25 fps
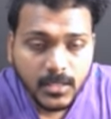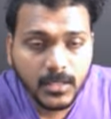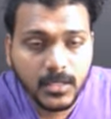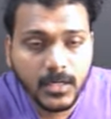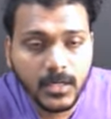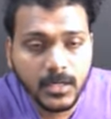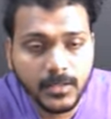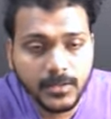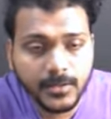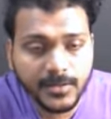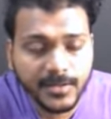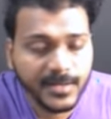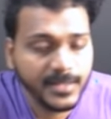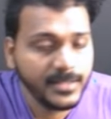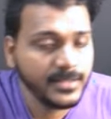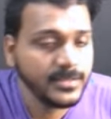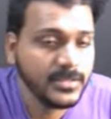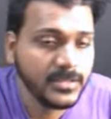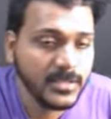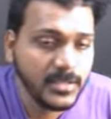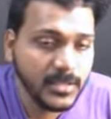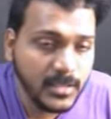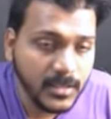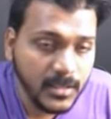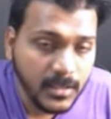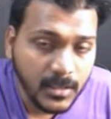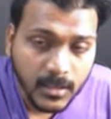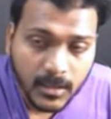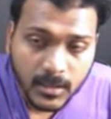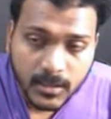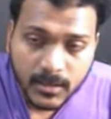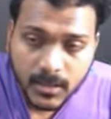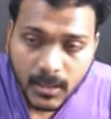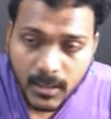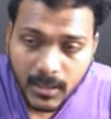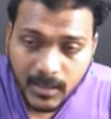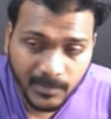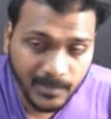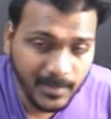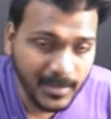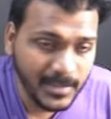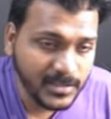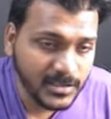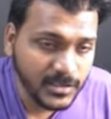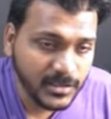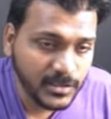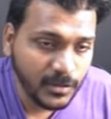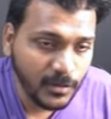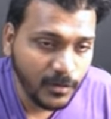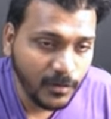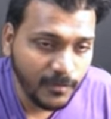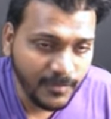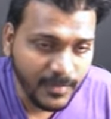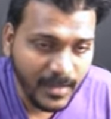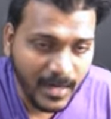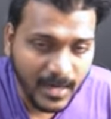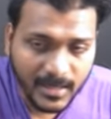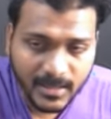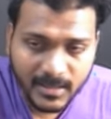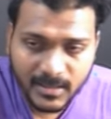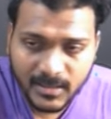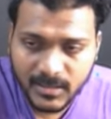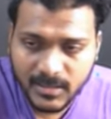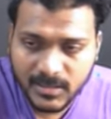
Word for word: Here you can see the images of that.